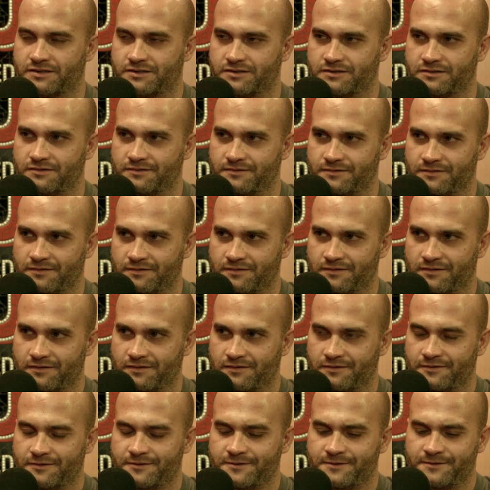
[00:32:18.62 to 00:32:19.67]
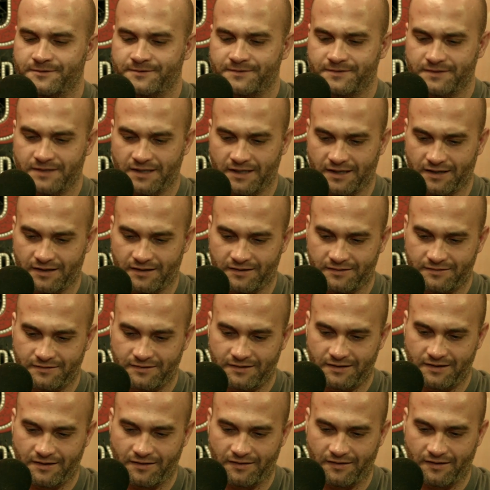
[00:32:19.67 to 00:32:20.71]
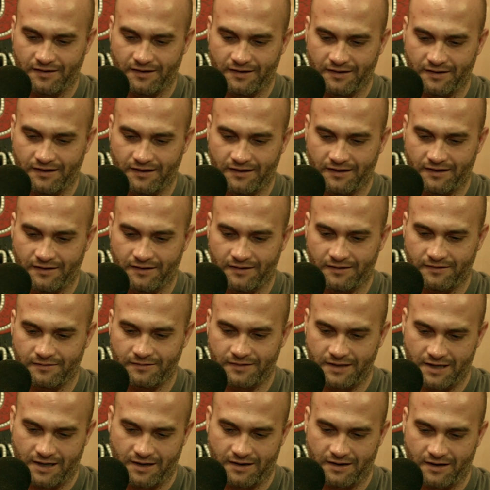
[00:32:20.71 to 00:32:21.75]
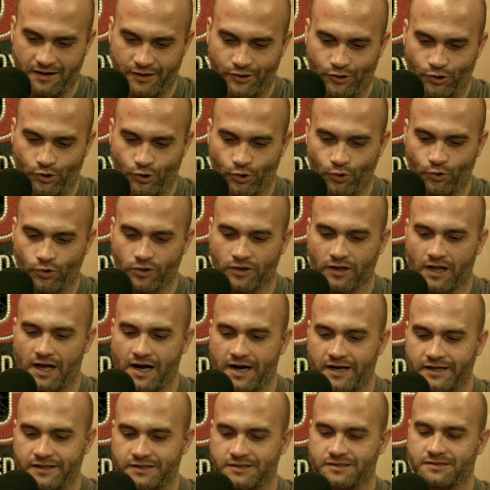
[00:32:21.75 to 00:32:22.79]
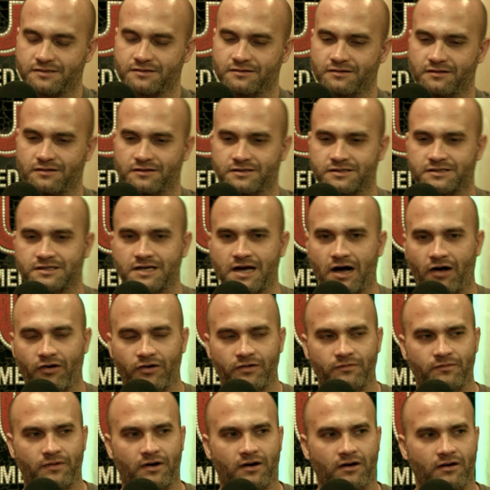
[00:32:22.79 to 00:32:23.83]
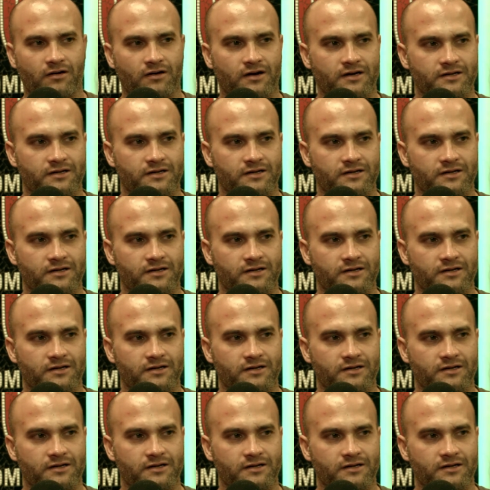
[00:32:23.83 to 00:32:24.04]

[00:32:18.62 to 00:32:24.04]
Yeah. Yeah, and then uh, yeah, I utilize the salad bar.